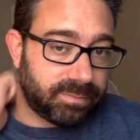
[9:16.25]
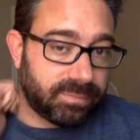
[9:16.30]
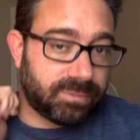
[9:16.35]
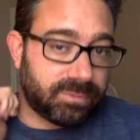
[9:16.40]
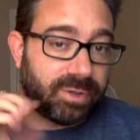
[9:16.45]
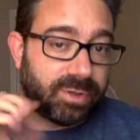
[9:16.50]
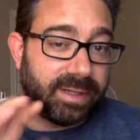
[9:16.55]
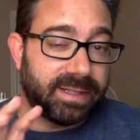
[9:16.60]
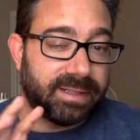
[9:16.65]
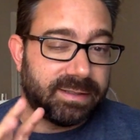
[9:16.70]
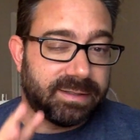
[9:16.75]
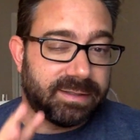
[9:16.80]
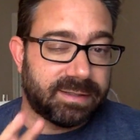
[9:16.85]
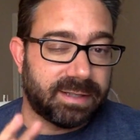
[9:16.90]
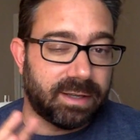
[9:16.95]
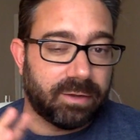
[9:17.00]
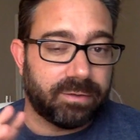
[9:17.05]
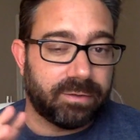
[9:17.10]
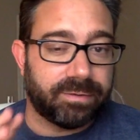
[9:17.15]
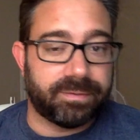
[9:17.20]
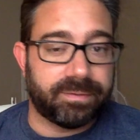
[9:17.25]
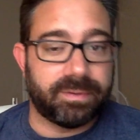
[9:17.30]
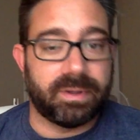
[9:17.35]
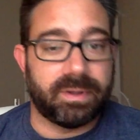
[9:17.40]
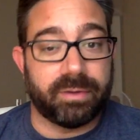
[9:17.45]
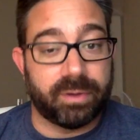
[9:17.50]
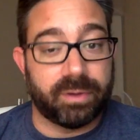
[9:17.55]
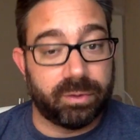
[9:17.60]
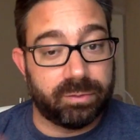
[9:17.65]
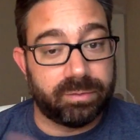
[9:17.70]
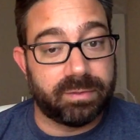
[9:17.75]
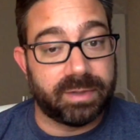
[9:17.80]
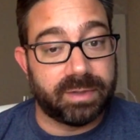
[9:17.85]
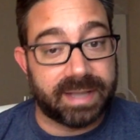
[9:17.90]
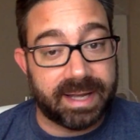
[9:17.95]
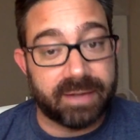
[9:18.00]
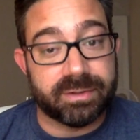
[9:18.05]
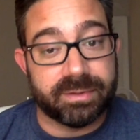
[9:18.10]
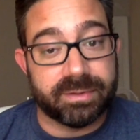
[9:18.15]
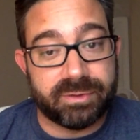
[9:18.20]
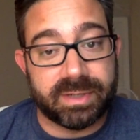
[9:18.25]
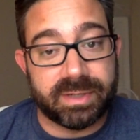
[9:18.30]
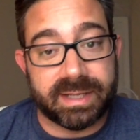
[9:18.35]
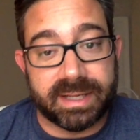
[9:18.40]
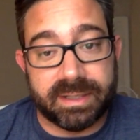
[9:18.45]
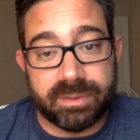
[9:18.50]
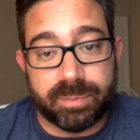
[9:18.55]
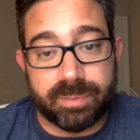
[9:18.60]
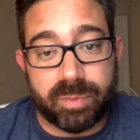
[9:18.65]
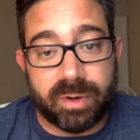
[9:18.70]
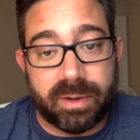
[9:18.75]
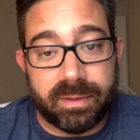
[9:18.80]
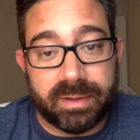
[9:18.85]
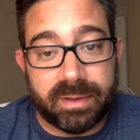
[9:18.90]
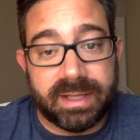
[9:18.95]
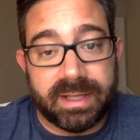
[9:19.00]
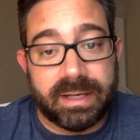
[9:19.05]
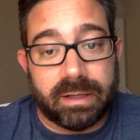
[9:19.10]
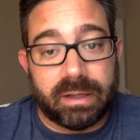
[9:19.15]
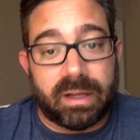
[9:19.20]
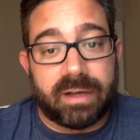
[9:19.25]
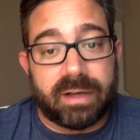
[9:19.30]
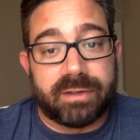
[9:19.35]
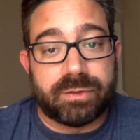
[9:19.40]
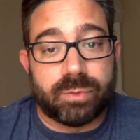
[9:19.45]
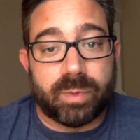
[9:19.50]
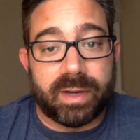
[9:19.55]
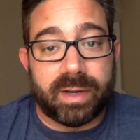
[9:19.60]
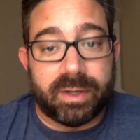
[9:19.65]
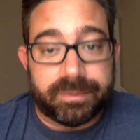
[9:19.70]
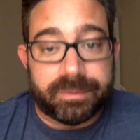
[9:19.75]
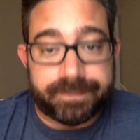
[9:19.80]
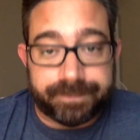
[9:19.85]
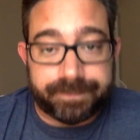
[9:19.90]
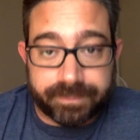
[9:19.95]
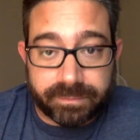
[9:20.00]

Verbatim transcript: Trent itself, although the Council of Trent gets brought in a lot as well,